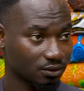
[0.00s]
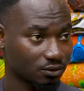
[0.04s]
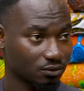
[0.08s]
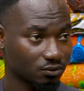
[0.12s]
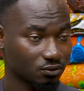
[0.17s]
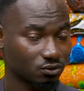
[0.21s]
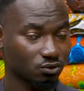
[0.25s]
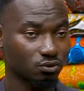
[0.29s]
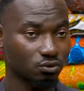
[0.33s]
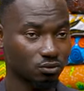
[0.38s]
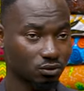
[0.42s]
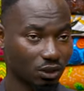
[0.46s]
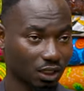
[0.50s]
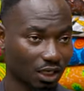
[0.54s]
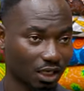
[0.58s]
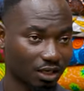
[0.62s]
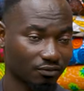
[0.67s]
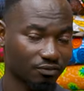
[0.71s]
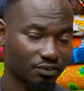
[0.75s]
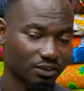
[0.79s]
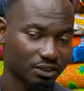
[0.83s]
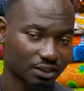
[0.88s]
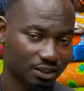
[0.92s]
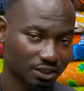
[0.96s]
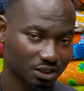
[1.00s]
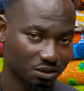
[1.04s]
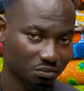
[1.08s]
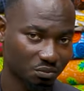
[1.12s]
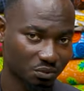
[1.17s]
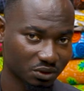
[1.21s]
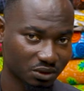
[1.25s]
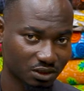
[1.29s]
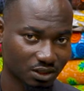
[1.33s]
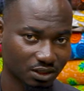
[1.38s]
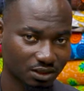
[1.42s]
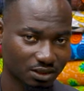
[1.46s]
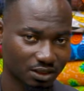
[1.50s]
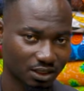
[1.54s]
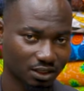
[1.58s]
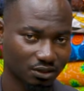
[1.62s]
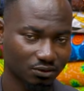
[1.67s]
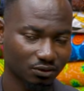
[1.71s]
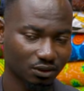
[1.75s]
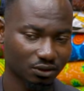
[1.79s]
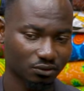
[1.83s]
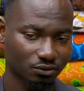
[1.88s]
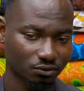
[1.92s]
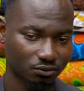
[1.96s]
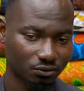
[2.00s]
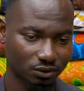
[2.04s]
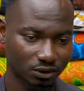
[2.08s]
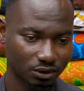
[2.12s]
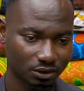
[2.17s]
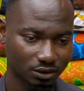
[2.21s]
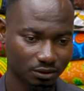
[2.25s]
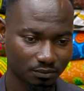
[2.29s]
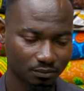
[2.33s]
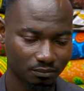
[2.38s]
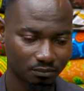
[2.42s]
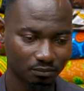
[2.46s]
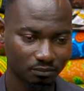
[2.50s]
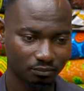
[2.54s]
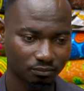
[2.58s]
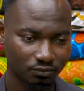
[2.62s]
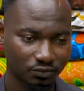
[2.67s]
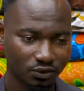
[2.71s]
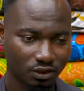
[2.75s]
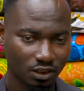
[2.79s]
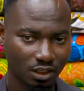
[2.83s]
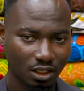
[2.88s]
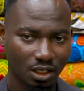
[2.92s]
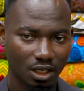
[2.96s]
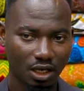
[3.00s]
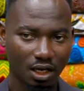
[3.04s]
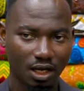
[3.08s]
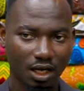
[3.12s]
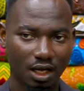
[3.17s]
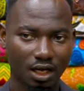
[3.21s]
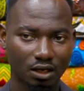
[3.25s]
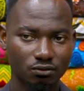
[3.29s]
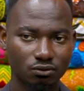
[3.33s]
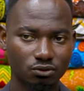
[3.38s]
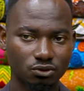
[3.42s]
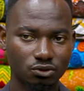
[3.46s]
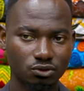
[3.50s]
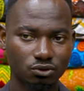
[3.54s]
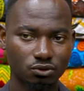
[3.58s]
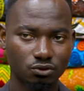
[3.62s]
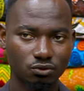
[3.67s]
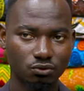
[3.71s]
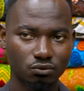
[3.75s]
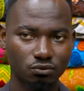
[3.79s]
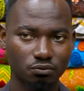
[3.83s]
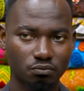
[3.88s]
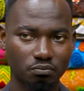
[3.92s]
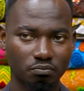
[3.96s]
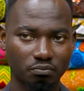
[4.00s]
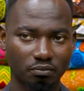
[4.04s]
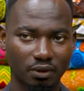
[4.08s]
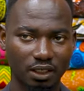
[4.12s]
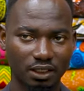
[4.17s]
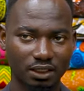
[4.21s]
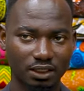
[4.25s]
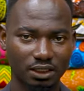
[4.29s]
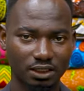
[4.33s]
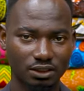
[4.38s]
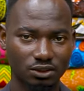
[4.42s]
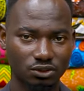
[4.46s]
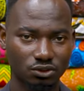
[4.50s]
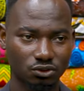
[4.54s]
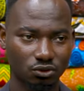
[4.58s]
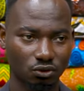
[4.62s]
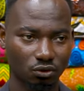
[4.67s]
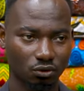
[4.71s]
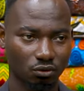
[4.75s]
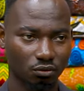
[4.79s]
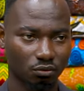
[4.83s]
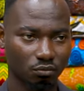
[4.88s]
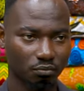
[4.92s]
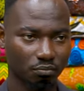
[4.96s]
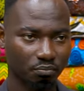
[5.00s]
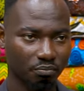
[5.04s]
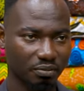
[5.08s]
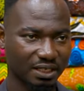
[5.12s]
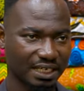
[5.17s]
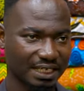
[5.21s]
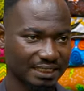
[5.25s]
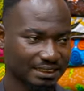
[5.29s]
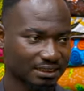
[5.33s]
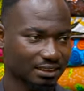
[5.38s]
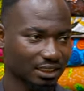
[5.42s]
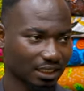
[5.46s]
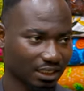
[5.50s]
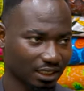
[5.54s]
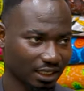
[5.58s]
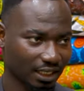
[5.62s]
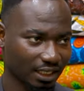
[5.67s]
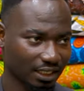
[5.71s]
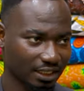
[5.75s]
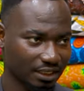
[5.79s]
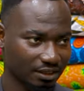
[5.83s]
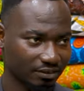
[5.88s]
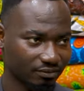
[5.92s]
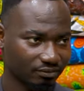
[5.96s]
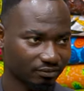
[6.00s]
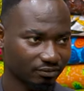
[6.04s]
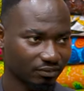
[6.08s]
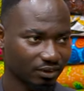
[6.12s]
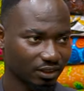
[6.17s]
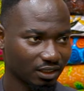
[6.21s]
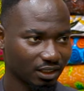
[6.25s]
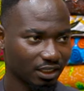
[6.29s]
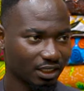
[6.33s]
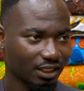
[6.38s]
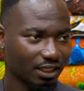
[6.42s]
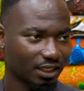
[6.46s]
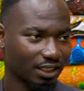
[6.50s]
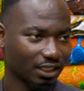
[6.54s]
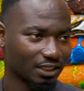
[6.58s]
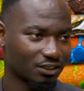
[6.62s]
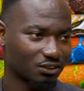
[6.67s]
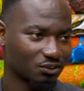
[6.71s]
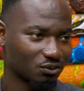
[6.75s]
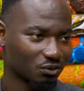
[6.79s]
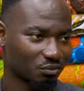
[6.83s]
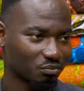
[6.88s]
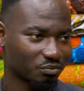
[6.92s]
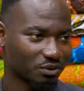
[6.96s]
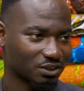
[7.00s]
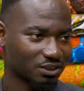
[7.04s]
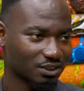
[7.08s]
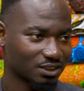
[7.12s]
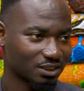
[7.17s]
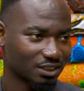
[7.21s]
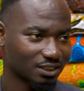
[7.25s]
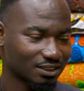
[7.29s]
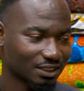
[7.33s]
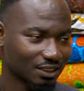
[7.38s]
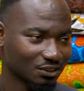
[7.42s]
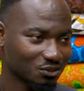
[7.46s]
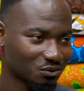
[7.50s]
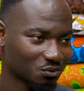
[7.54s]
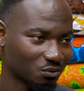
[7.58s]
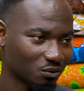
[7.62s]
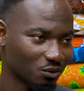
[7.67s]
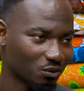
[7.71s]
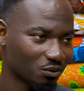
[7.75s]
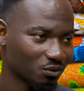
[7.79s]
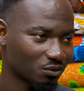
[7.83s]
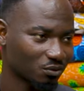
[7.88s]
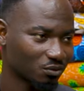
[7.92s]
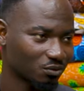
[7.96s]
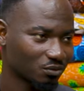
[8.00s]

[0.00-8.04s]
You doing having this business that you are doing. How do you manage your personal life and your business as well?